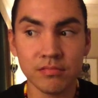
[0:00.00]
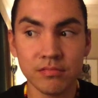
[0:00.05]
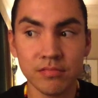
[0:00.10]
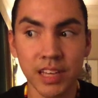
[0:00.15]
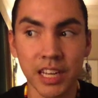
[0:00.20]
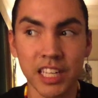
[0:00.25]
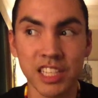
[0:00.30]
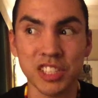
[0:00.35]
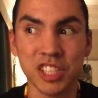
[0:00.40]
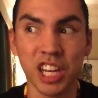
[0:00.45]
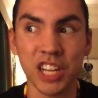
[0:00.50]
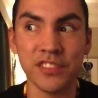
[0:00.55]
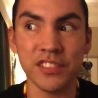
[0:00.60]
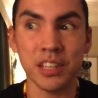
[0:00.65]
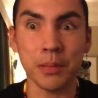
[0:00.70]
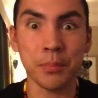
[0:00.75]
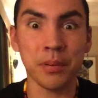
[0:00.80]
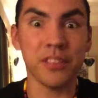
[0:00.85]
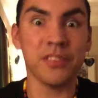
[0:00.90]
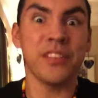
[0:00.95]
and he's not even a
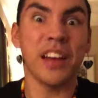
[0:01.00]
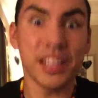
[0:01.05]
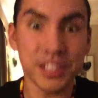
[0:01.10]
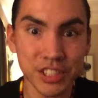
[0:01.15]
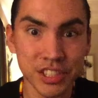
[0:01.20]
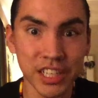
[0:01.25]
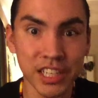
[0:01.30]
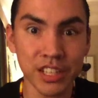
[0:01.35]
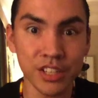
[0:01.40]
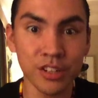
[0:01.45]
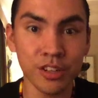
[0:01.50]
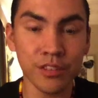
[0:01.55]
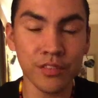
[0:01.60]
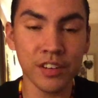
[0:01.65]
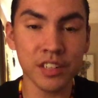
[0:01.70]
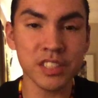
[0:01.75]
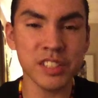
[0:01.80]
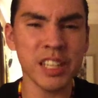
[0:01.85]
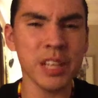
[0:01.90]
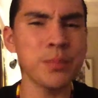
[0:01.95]
professor at the
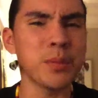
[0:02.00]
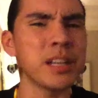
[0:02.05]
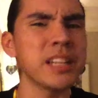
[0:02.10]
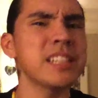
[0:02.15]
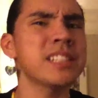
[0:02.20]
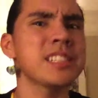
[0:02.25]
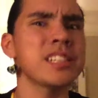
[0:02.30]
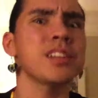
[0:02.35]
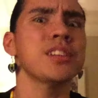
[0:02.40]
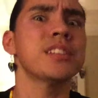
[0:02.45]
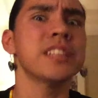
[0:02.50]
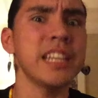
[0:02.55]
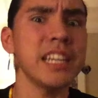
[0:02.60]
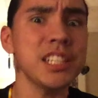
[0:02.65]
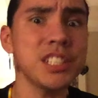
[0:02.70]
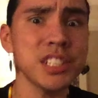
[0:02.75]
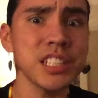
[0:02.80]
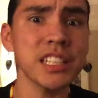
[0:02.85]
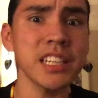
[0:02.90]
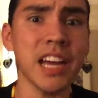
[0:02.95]
university, but he's still
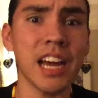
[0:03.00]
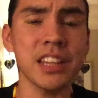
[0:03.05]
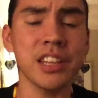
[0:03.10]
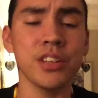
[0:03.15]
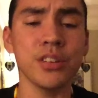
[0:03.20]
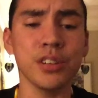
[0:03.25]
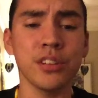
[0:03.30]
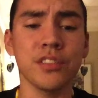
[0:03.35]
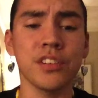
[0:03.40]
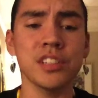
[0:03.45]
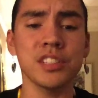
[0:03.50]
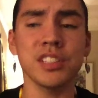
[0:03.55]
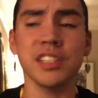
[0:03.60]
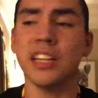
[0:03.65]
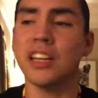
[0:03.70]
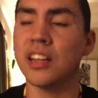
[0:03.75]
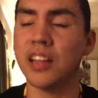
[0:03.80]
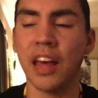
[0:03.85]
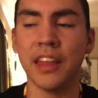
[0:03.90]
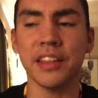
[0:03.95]
teaching at the university.
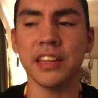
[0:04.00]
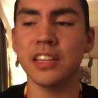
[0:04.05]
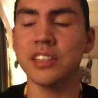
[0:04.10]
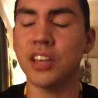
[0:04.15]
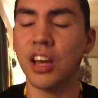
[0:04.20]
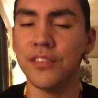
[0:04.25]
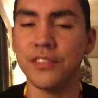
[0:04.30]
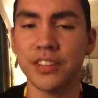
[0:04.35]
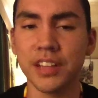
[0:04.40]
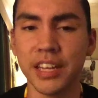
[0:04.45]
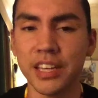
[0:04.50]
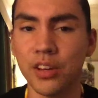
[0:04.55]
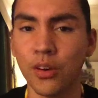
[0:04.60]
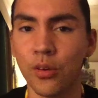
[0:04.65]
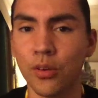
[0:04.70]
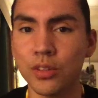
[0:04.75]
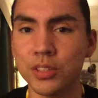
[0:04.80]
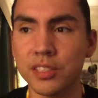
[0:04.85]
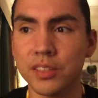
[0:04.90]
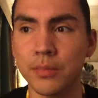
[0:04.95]
I think he taught for like a
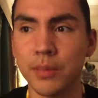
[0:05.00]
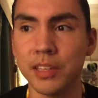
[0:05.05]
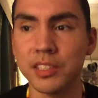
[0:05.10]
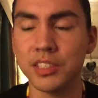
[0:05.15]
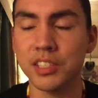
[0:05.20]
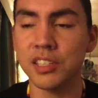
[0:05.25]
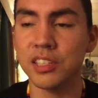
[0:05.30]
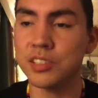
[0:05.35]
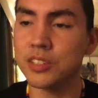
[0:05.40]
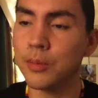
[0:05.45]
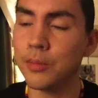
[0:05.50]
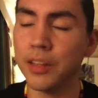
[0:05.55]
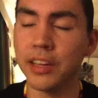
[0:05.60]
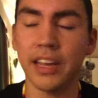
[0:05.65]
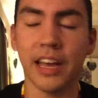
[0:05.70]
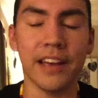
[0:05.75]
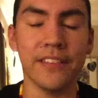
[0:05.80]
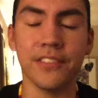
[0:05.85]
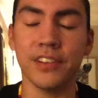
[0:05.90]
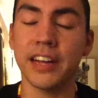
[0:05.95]
whole semester or something.
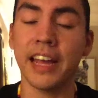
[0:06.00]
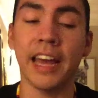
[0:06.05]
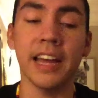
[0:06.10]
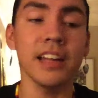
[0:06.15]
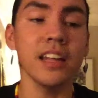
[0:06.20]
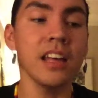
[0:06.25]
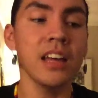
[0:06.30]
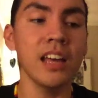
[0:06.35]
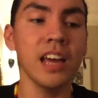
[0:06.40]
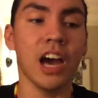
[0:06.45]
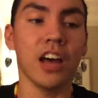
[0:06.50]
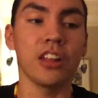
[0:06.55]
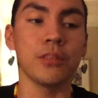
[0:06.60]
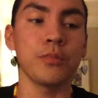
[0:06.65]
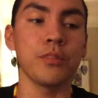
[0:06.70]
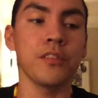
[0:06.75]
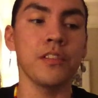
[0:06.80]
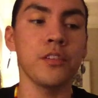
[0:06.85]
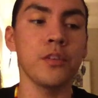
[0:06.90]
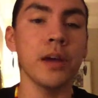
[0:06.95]
I forget how the
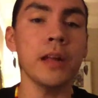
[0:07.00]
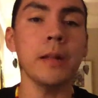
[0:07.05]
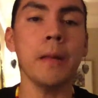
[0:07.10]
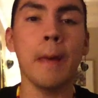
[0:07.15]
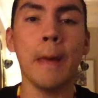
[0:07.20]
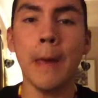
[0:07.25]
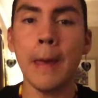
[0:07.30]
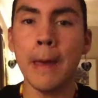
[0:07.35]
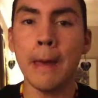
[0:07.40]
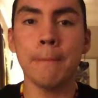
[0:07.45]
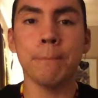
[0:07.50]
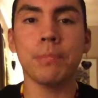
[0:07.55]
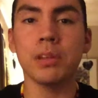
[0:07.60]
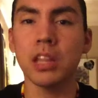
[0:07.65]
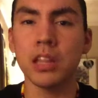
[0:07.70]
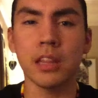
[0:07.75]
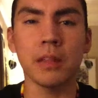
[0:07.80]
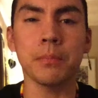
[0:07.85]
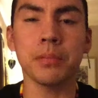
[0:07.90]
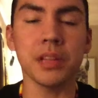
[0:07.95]
movie went. But
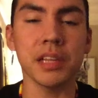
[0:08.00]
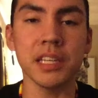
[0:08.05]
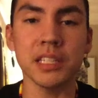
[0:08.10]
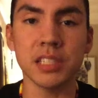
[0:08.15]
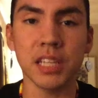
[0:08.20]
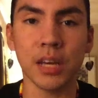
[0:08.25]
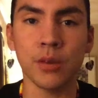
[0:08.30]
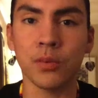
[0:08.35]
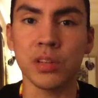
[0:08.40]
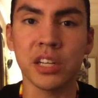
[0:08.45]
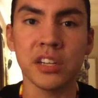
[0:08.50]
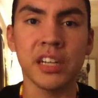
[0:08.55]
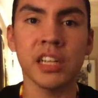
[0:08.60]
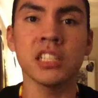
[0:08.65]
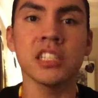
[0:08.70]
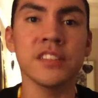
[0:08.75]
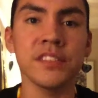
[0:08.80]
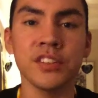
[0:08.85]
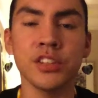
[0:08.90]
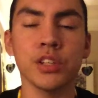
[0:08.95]
then the police, like when they're
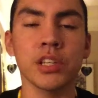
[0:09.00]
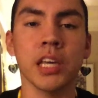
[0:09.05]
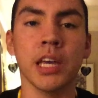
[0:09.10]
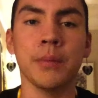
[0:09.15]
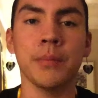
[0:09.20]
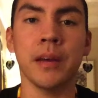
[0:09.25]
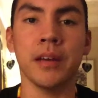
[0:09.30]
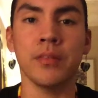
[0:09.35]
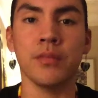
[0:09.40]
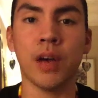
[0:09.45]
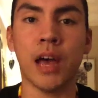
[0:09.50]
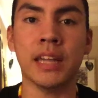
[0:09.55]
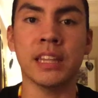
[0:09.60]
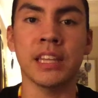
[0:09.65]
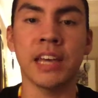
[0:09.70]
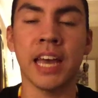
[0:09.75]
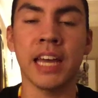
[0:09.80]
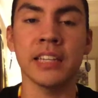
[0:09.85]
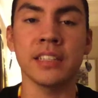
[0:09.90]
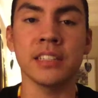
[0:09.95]
interviewing him at
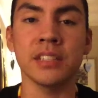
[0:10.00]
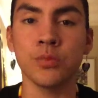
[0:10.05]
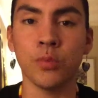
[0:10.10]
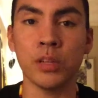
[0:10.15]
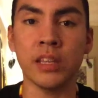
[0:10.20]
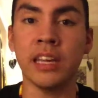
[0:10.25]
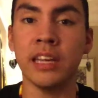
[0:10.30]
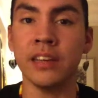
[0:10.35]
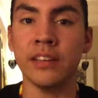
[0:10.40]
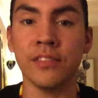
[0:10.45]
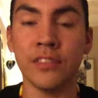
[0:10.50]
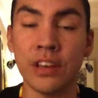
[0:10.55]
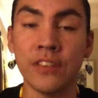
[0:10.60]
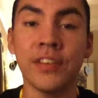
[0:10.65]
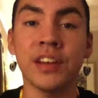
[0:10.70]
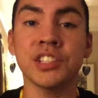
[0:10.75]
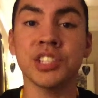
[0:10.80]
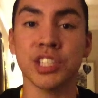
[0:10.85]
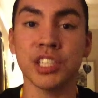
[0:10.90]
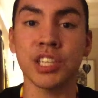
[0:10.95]
the end, when they
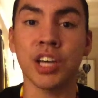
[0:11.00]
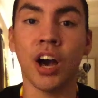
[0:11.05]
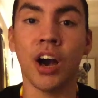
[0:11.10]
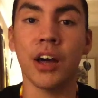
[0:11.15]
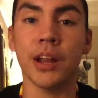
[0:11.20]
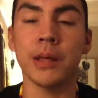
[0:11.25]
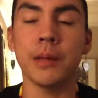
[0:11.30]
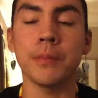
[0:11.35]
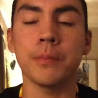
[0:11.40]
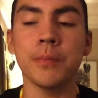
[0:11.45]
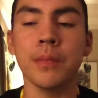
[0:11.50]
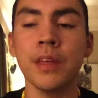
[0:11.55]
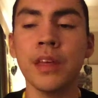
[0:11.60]
eventually caught him,